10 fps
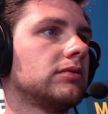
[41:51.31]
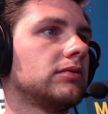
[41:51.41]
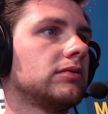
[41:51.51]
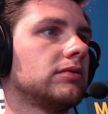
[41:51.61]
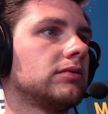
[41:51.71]

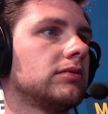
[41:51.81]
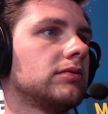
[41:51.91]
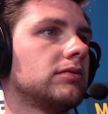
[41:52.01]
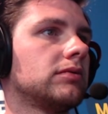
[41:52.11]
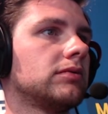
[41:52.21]

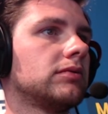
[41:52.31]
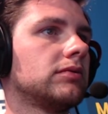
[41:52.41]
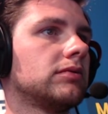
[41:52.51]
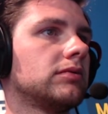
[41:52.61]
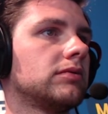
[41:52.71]

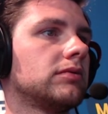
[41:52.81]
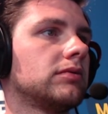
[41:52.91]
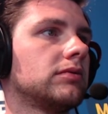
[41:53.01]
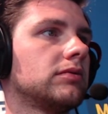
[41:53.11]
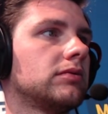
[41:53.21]

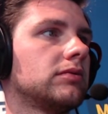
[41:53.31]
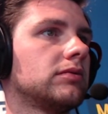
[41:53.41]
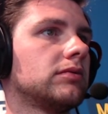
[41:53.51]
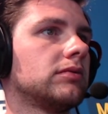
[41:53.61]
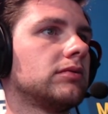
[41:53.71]

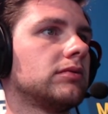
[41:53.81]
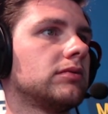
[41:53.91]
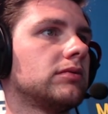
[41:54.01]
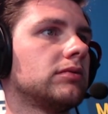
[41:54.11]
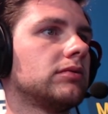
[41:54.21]

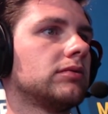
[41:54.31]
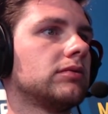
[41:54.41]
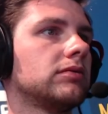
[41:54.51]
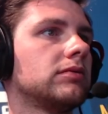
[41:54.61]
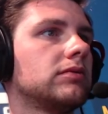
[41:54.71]

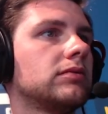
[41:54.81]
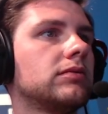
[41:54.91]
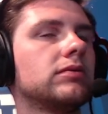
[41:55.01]
(not speaking)